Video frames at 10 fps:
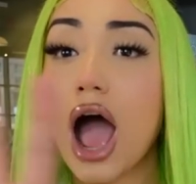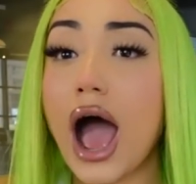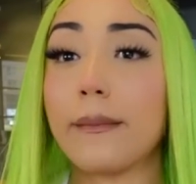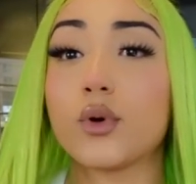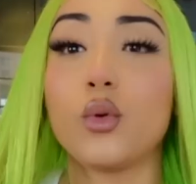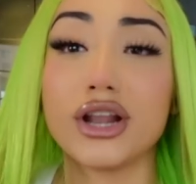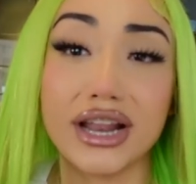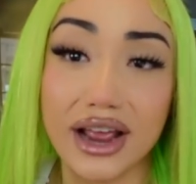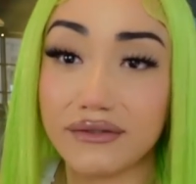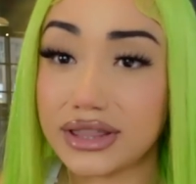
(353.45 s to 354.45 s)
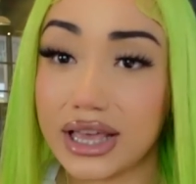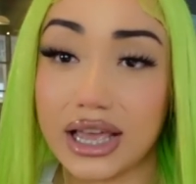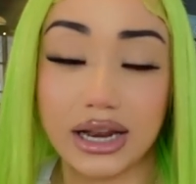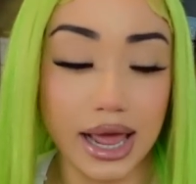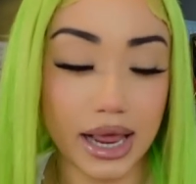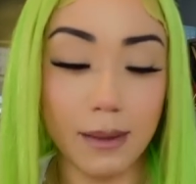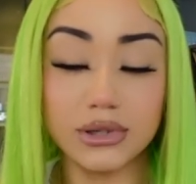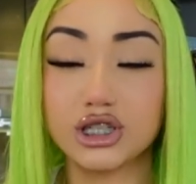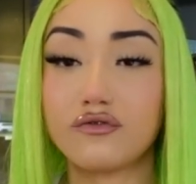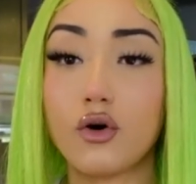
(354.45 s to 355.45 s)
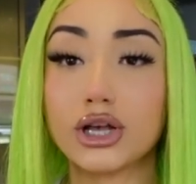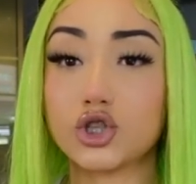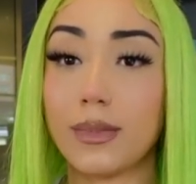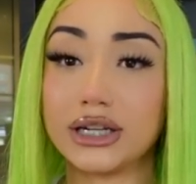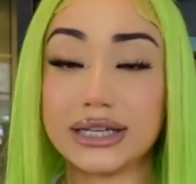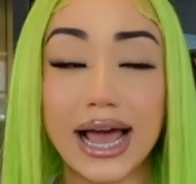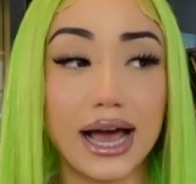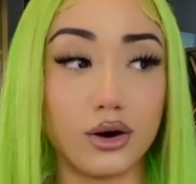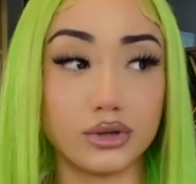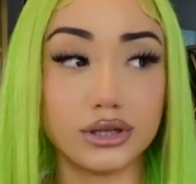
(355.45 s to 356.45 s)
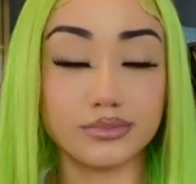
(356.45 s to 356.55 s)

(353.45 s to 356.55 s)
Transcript: I'm quitting everything. Like, I'ma just focus on my child.